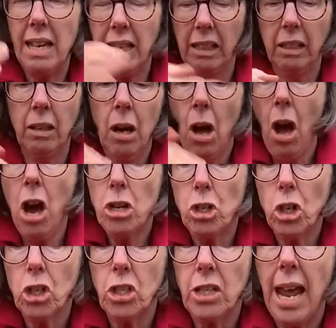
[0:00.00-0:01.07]
can
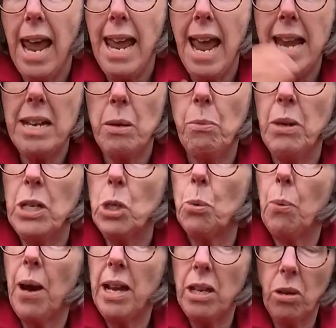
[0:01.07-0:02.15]
adjust it any
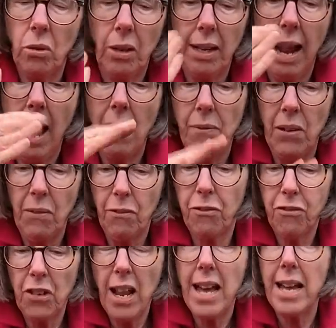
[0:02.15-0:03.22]
which way. You can have it
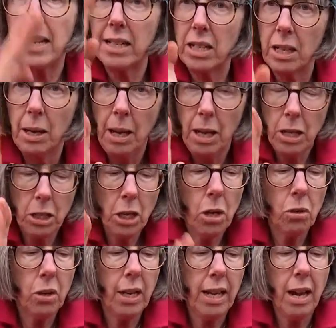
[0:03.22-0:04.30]
flat,
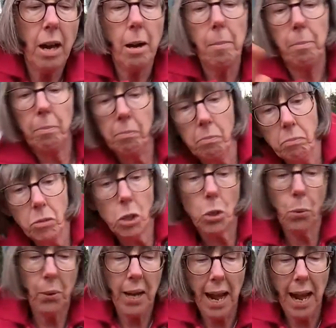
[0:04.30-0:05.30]
totally up, to an